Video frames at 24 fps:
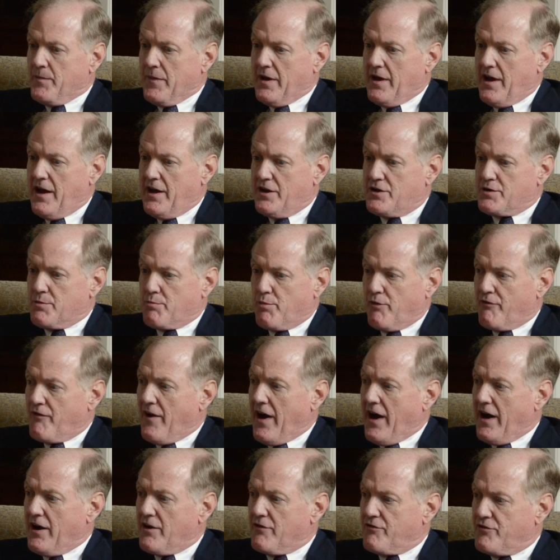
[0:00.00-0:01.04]
and to
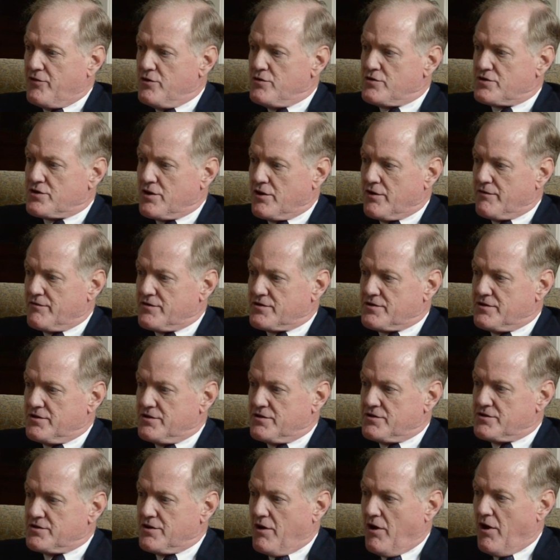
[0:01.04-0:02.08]
provide a few
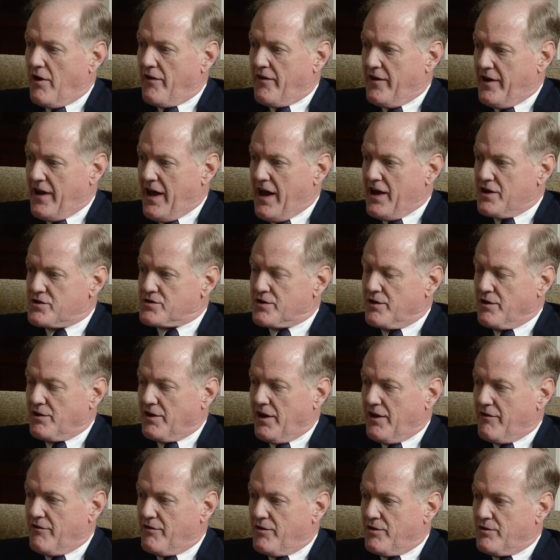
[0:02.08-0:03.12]
services on the national
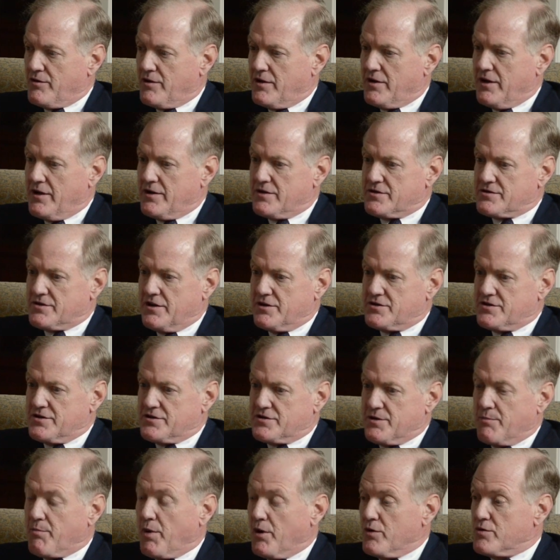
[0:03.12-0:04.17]
level, such
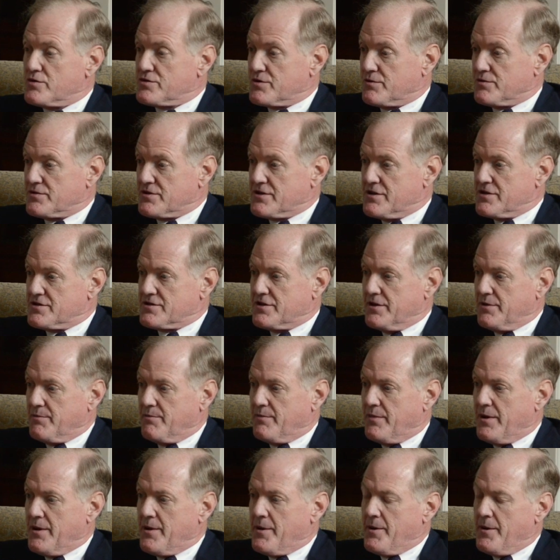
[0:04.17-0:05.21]
as a postal
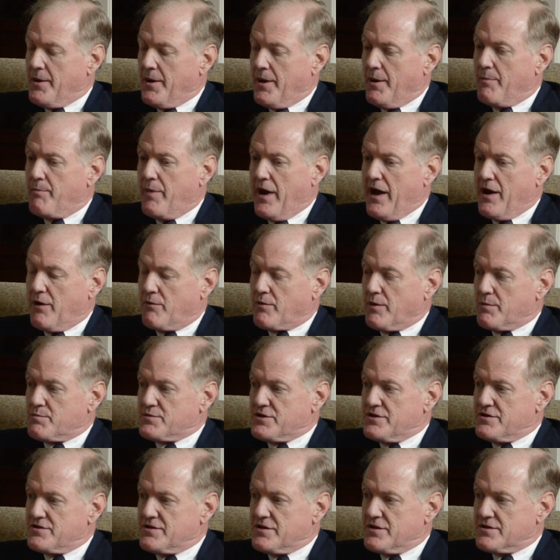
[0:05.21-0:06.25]
system, a
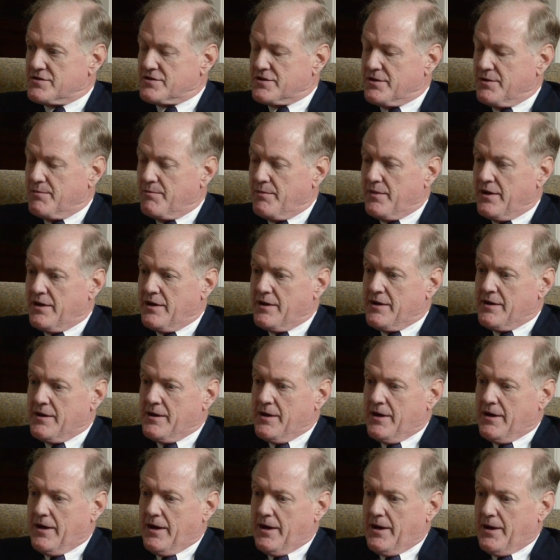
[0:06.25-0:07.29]
bankruptcy system,
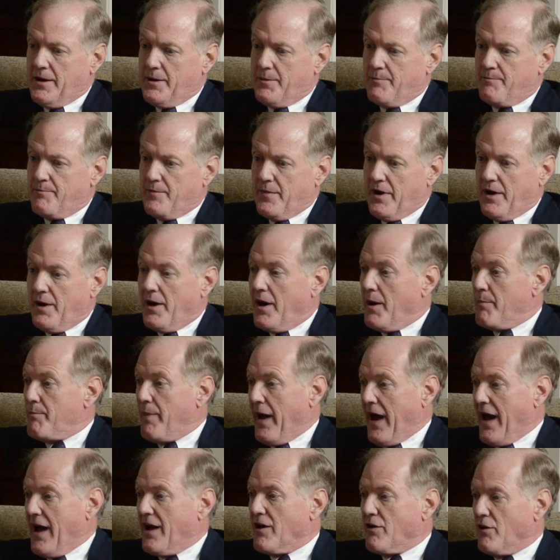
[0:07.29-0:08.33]
a
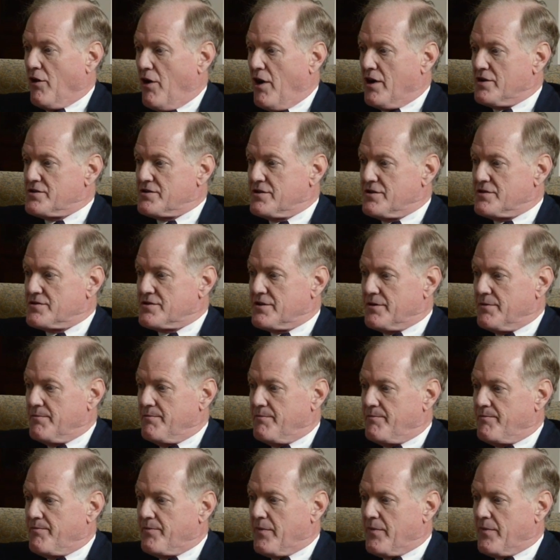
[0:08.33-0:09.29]
patent law system.